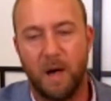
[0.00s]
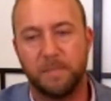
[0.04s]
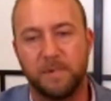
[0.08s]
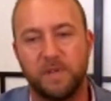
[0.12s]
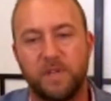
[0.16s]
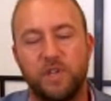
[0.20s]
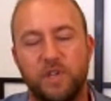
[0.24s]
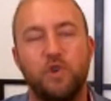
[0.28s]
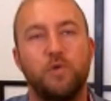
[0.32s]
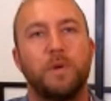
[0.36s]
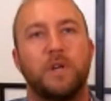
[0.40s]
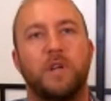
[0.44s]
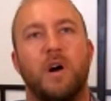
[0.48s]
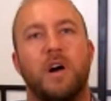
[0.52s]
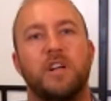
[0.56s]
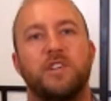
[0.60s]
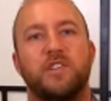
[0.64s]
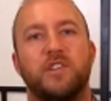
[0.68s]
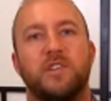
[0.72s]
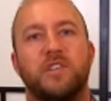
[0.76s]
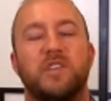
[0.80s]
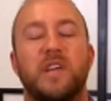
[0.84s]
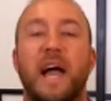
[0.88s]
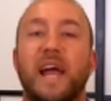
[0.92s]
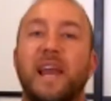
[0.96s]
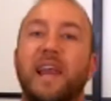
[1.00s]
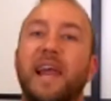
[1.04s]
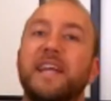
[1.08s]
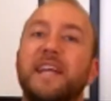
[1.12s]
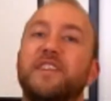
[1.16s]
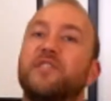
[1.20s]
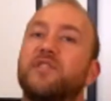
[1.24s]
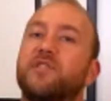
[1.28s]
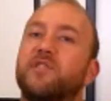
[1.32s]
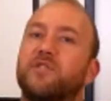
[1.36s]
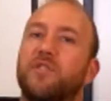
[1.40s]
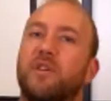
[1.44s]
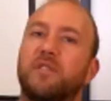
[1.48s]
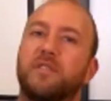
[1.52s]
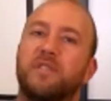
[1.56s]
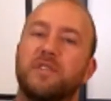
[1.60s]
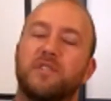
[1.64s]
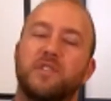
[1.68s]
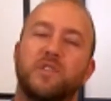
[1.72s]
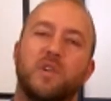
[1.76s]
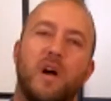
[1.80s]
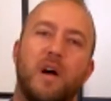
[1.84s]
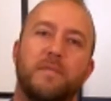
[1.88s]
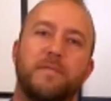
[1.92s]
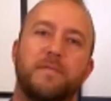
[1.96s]
Human consciousness, I like to start
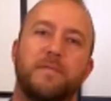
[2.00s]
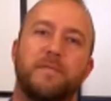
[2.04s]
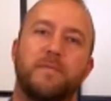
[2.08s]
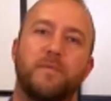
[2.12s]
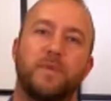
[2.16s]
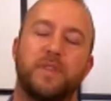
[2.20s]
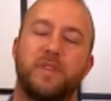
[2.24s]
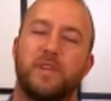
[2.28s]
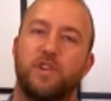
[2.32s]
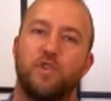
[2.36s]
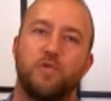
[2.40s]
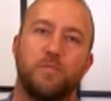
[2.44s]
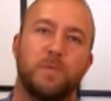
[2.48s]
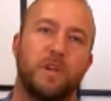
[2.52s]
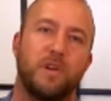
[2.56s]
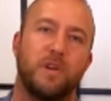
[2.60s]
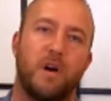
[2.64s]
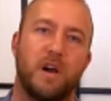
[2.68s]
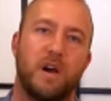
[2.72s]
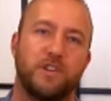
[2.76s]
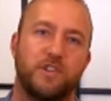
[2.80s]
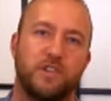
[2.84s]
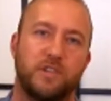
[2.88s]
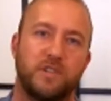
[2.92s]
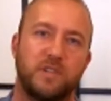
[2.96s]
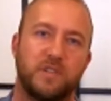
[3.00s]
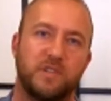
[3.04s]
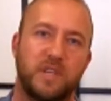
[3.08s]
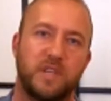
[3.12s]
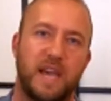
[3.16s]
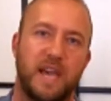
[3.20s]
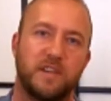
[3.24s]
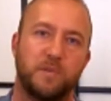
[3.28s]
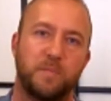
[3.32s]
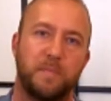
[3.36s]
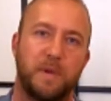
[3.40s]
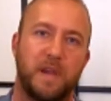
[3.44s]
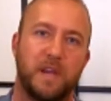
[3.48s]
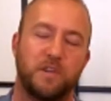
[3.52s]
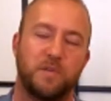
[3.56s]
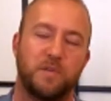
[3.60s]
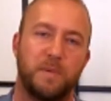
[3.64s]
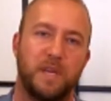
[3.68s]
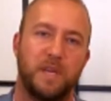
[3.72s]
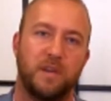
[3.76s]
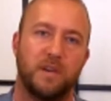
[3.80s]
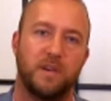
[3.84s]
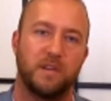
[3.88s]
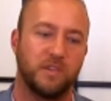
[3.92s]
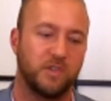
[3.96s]
this off with the human consciousness aspect,
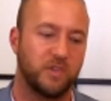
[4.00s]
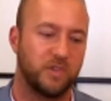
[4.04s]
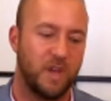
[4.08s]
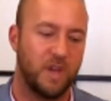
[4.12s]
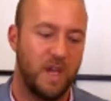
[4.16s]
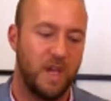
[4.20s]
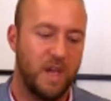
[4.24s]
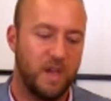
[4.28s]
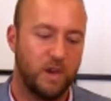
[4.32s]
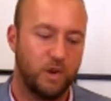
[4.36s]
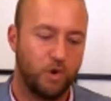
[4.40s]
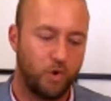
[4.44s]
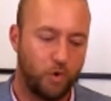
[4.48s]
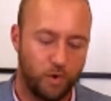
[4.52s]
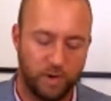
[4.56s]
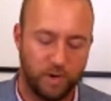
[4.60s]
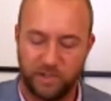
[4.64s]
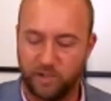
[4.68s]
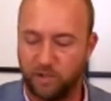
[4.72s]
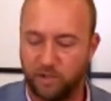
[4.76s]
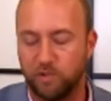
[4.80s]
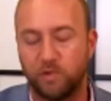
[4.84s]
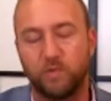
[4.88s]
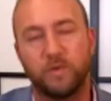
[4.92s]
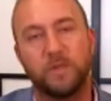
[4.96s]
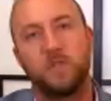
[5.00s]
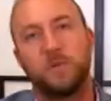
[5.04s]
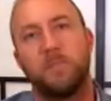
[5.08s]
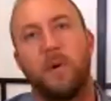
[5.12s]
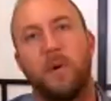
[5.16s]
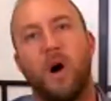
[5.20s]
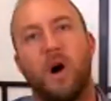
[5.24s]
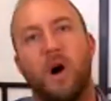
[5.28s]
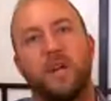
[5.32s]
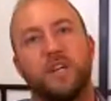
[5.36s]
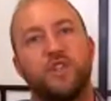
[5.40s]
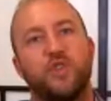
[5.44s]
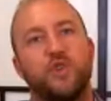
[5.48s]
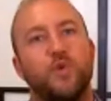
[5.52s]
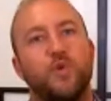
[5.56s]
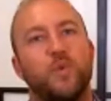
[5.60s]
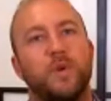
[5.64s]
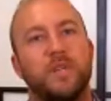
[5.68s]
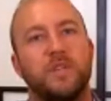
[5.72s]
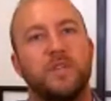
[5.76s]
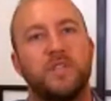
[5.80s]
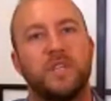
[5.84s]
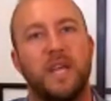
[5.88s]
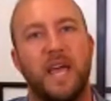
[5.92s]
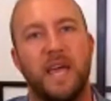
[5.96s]
because crystals respond to
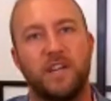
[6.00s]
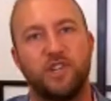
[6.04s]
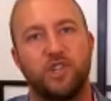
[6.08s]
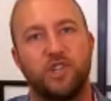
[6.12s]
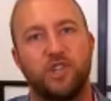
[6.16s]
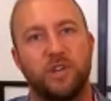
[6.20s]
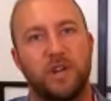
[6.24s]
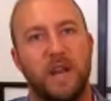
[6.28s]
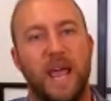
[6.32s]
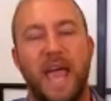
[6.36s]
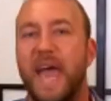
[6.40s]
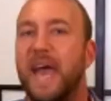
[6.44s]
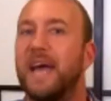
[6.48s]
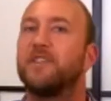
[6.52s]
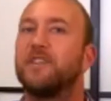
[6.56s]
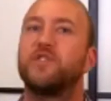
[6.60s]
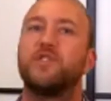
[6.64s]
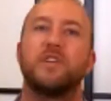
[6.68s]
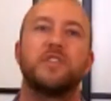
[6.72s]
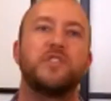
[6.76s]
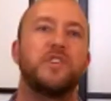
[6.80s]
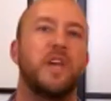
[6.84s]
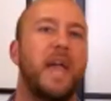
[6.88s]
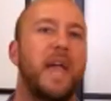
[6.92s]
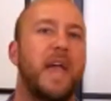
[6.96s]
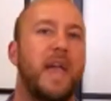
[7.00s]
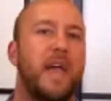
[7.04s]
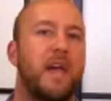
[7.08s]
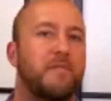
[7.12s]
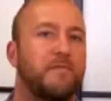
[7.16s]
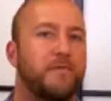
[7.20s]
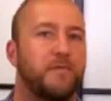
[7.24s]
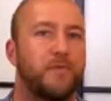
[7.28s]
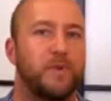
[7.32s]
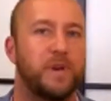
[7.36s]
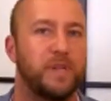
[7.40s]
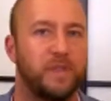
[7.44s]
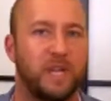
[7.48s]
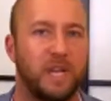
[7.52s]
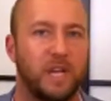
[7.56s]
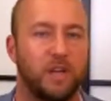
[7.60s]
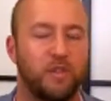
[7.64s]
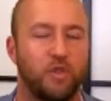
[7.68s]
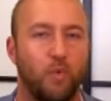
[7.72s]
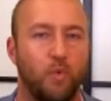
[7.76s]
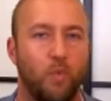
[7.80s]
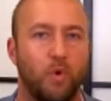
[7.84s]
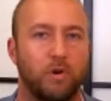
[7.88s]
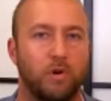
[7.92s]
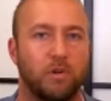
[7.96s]
intention, as does everything in
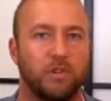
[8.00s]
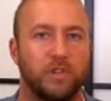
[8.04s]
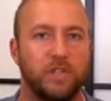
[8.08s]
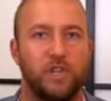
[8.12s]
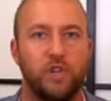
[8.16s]
the world.